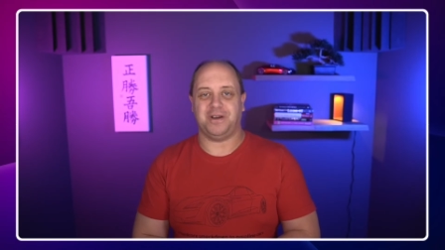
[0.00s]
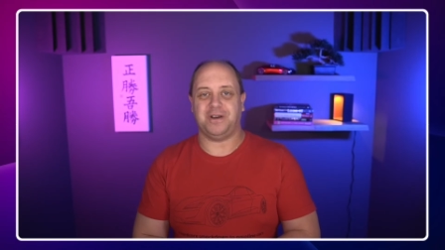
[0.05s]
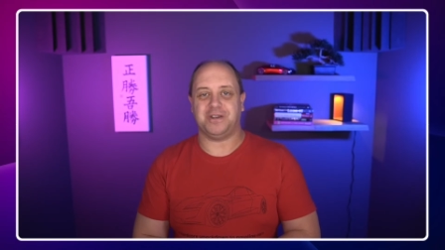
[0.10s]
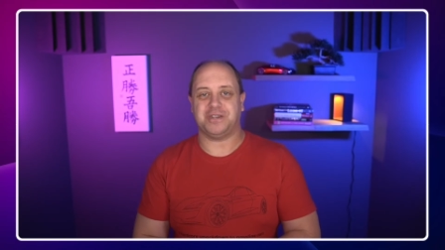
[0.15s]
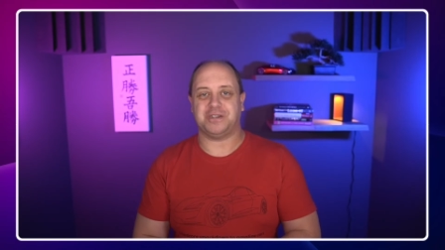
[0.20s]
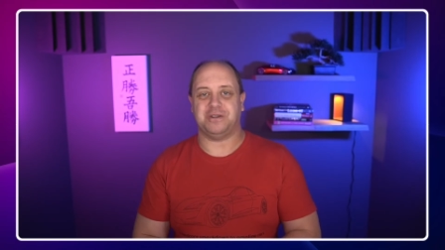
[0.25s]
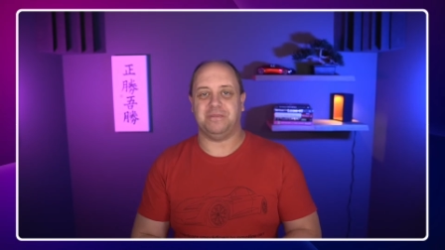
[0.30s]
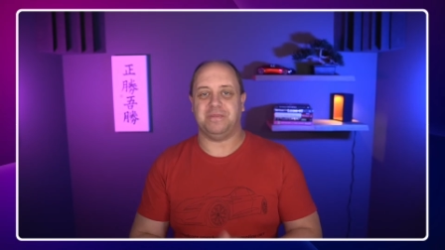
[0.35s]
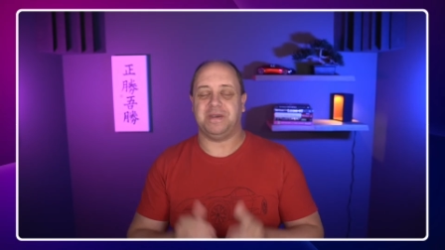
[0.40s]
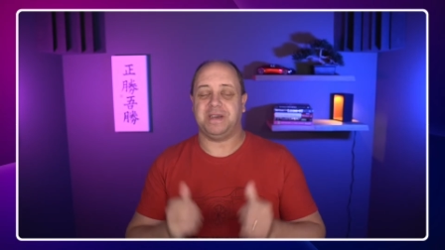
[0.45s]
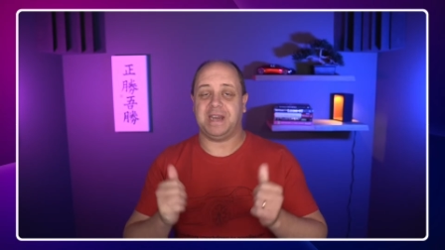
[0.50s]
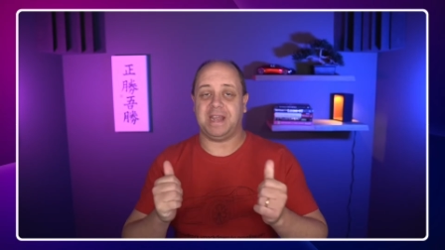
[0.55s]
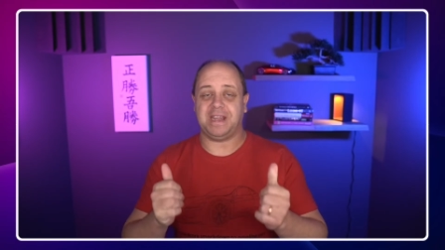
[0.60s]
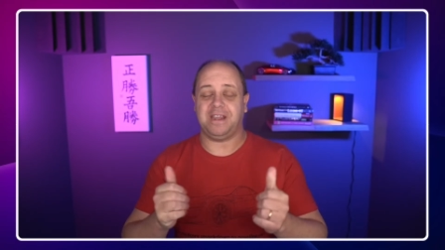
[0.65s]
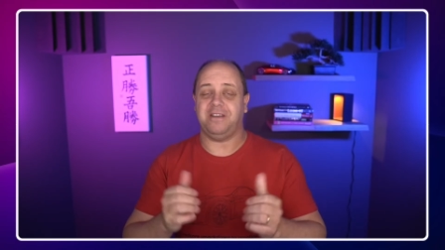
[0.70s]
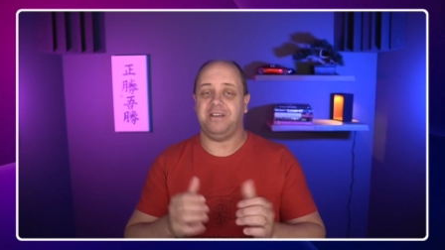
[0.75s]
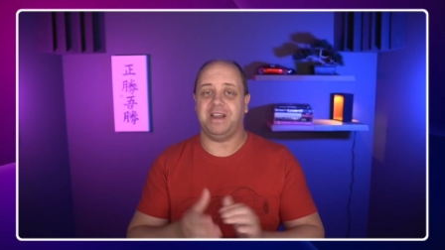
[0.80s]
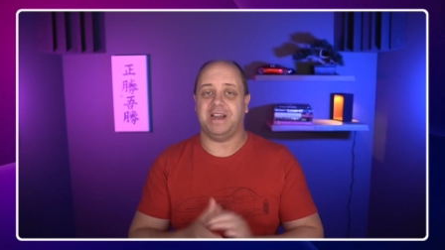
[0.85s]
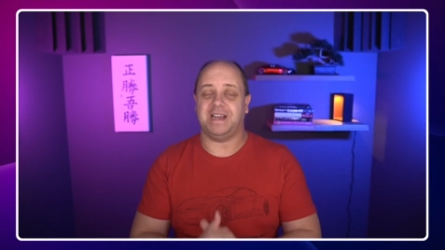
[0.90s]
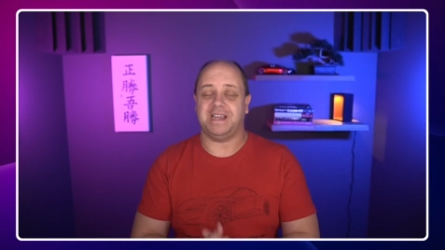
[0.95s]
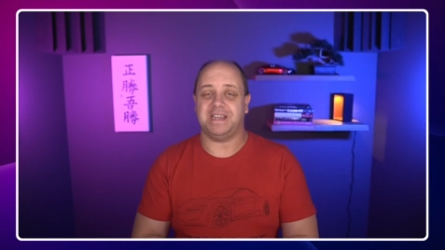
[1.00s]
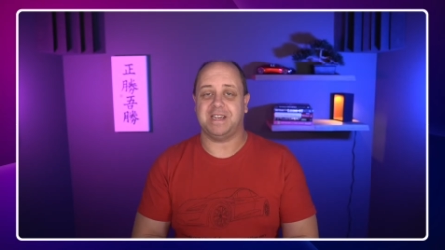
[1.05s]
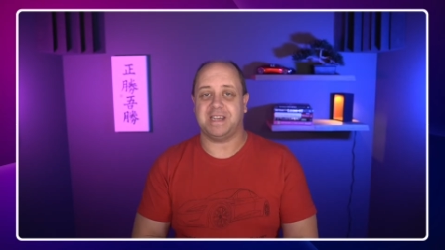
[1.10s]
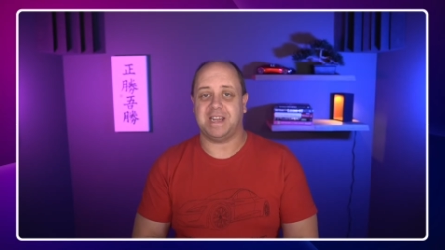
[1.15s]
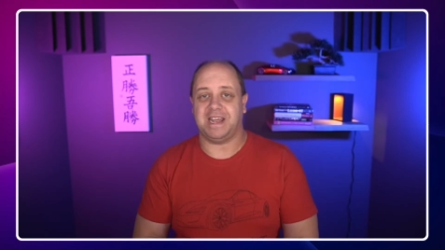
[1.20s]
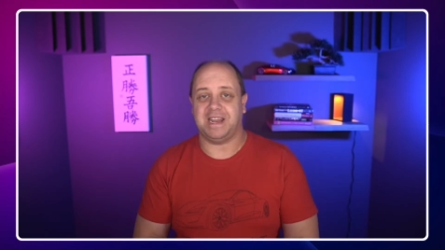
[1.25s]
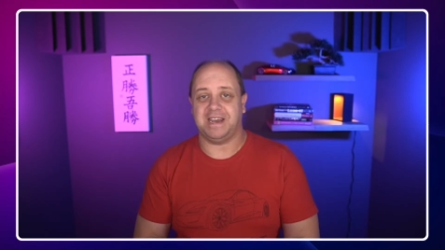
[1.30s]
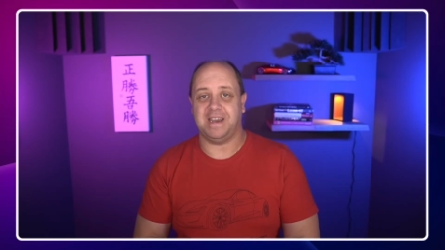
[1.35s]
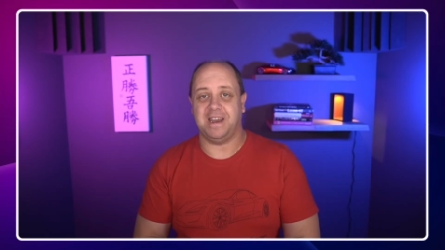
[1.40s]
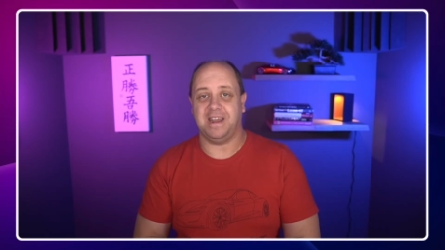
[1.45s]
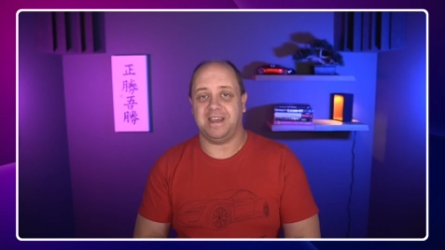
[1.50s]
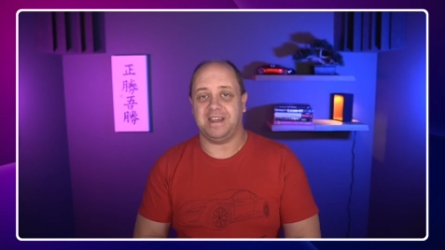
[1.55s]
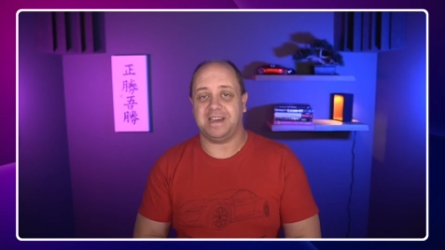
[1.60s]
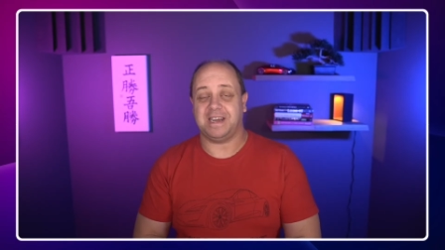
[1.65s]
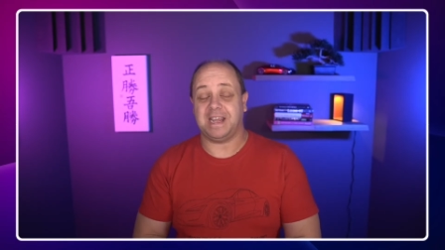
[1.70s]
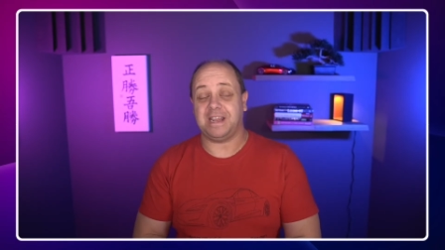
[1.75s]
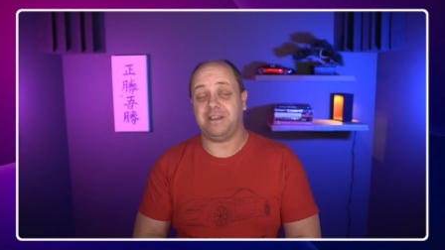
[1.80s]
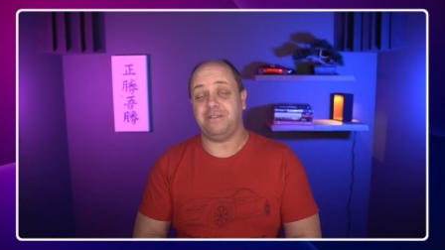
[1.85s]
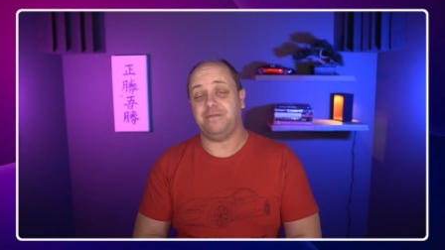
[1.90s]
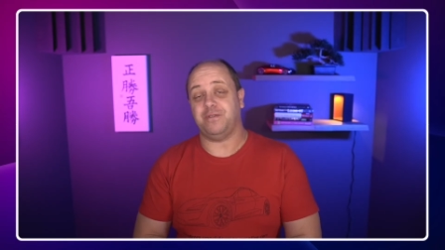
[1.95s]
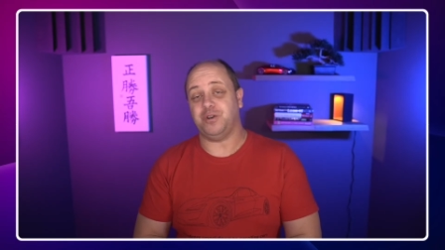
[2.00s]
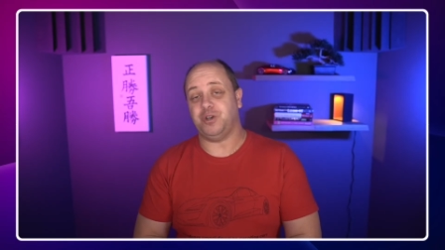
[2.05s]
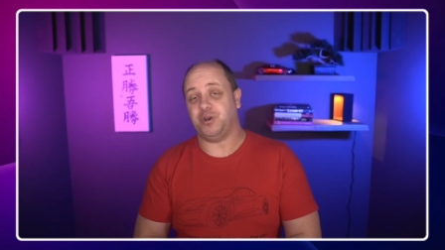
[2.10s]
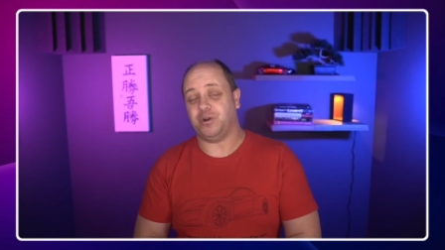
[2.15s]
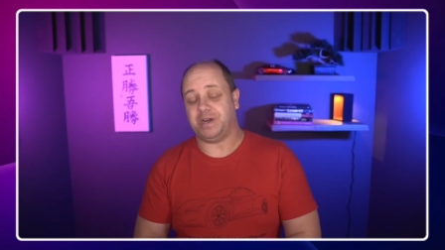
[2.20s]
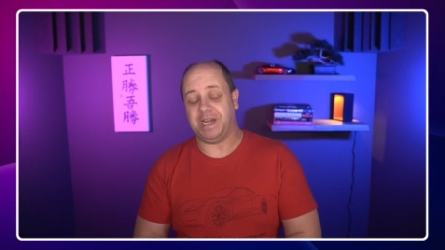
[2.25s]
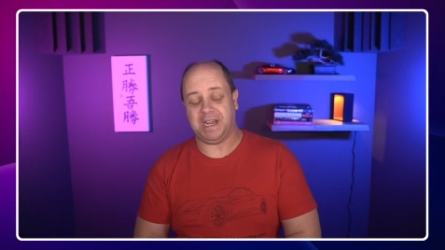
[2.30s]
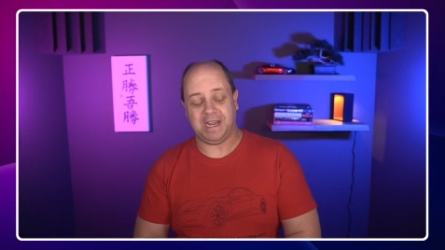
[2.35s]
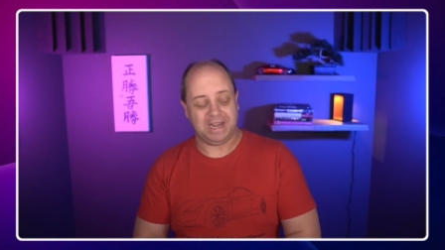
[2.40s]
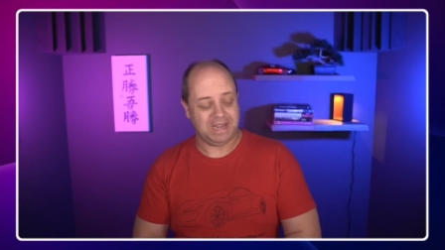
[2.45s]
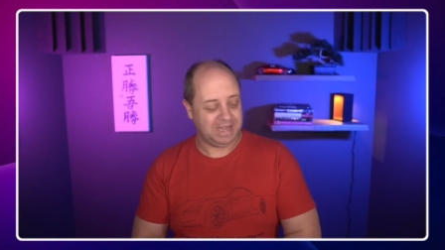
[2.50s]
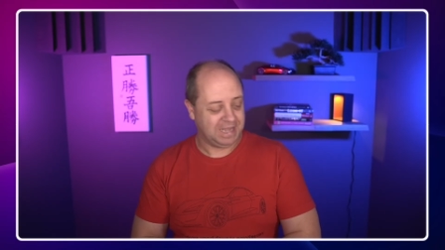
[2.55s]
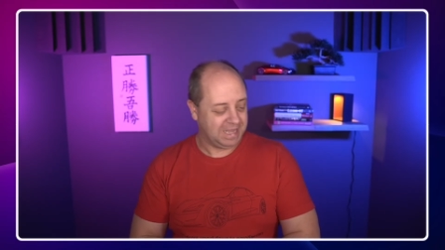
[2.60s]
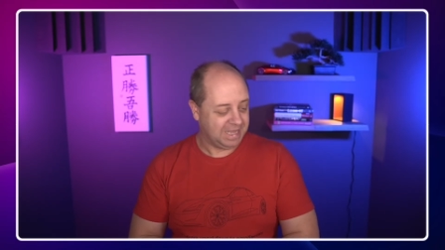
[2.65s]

Awesome. Thank you guys, and uh, thank you for joining.